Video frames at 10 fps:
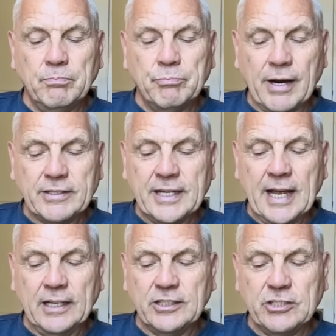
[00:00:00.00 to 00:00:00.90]

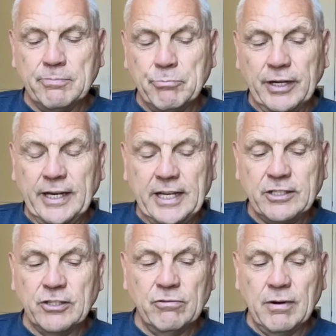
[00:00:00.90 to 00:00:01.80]
practicalities and bringing it
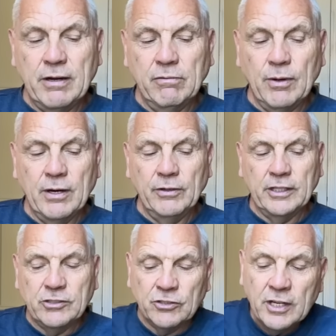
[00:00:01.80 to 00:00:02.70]
into the real world
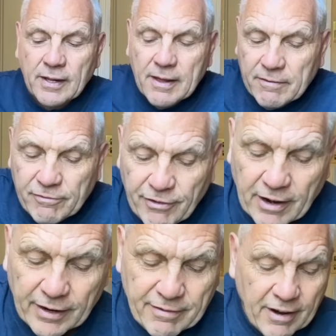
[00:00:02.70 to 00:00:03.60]
is
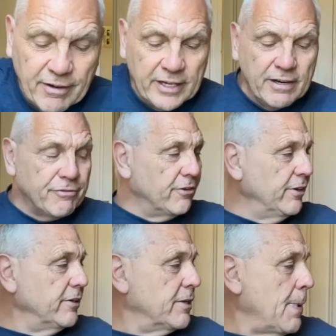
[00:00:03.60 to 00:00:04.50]
very, very
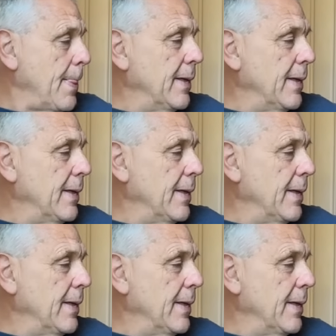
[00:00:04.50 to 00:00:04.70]
different.